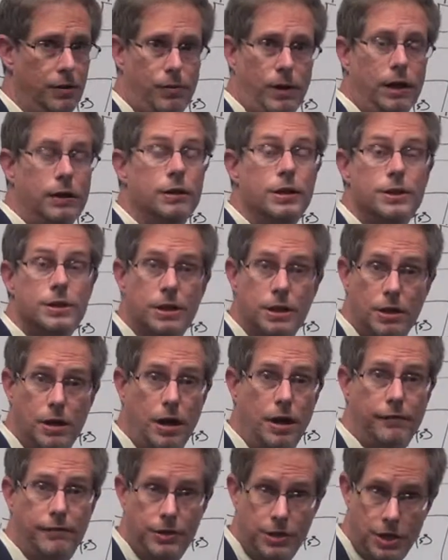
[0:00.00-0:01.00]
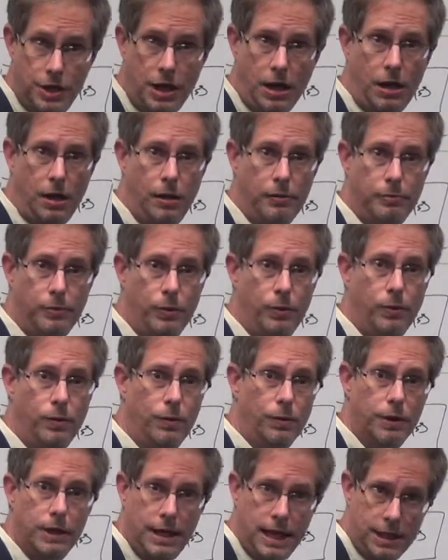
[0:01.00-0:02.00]
a wireless in a coffee shop
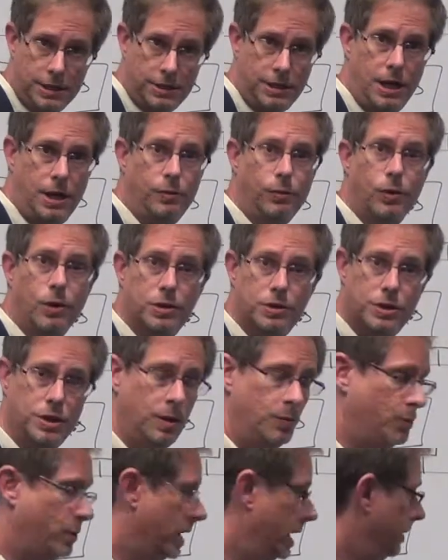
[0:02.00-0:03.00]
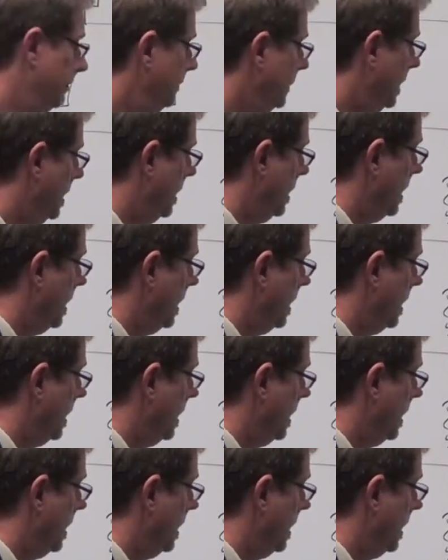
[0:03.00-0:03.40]
or a guest network somewhere.